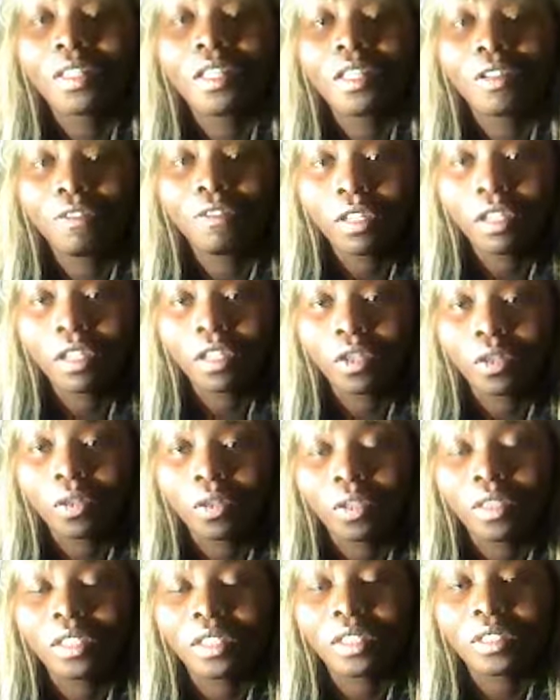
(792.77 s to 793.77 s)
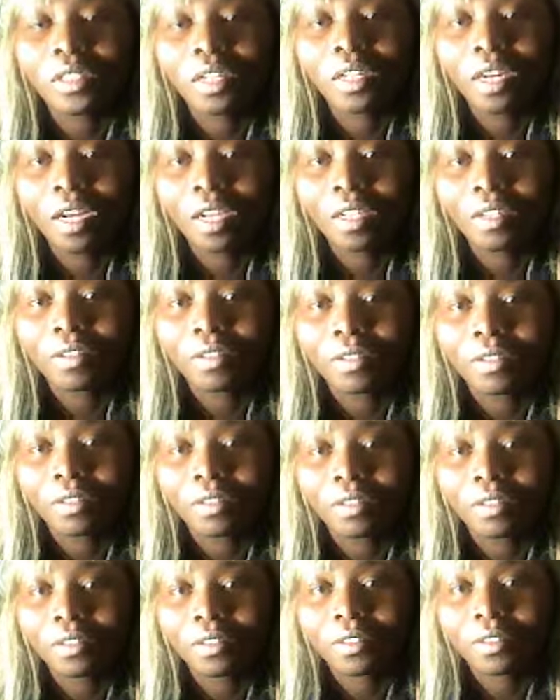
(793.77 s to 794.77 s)
the video is the life.
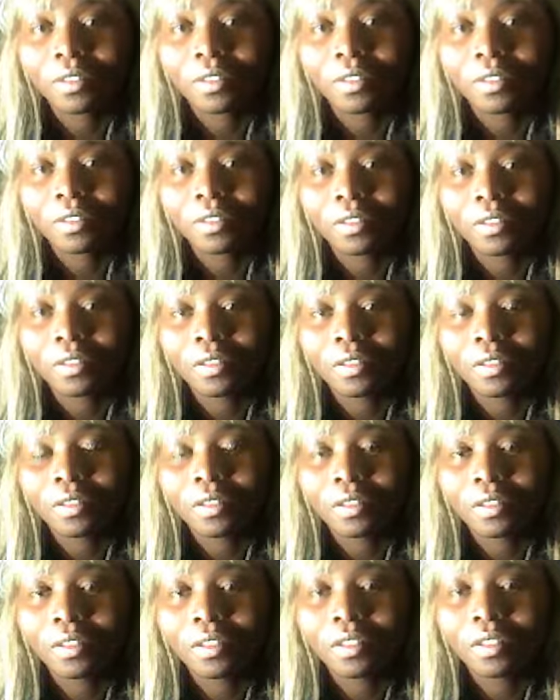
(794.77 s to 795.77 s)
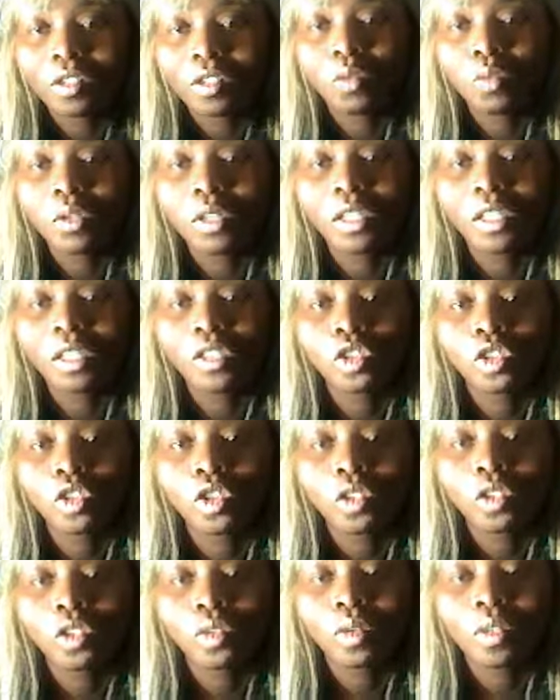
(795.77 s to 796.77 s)
The one that
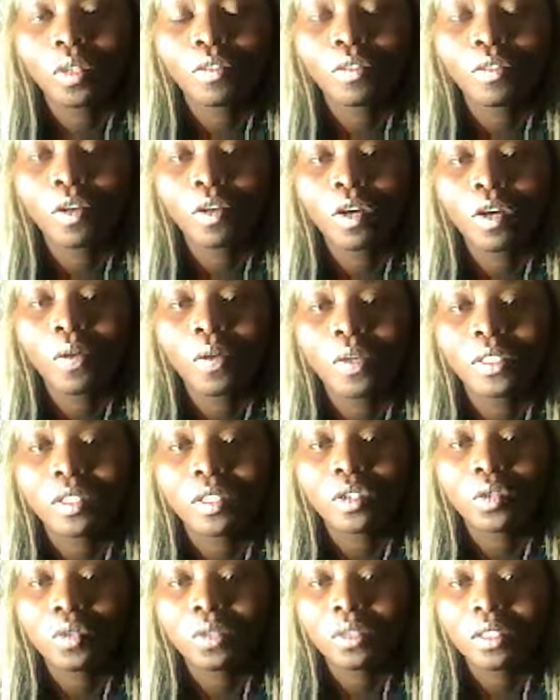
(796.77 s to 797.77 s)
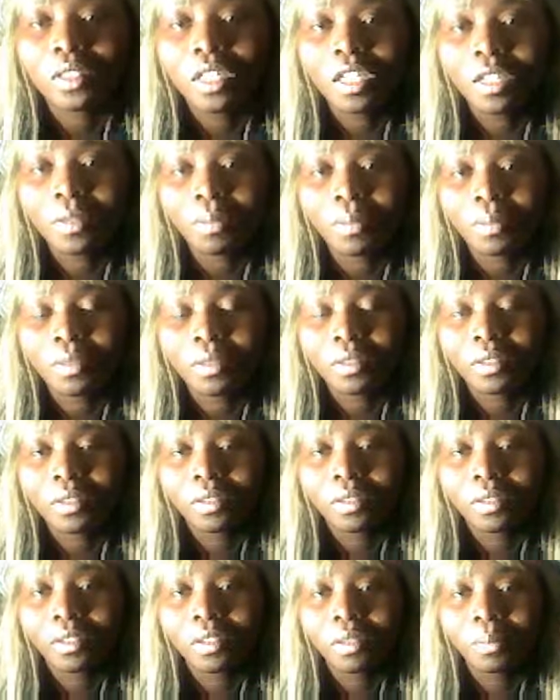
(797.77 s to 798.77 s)
talk 24 hours don't sleep.
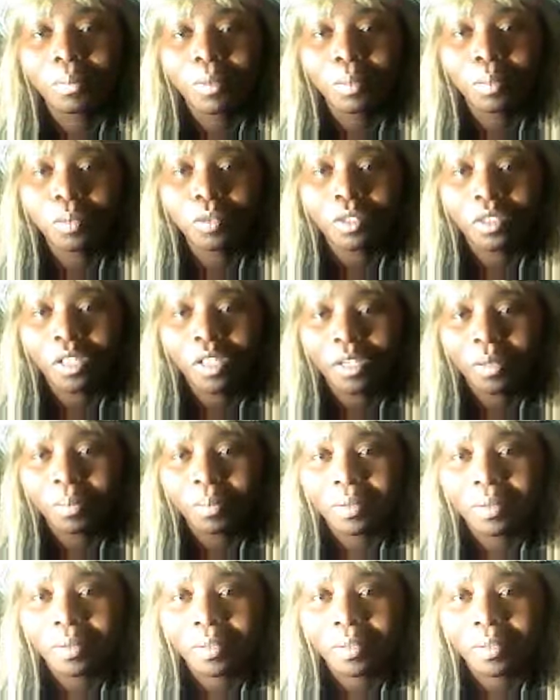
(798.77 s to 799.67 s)
The people sleep.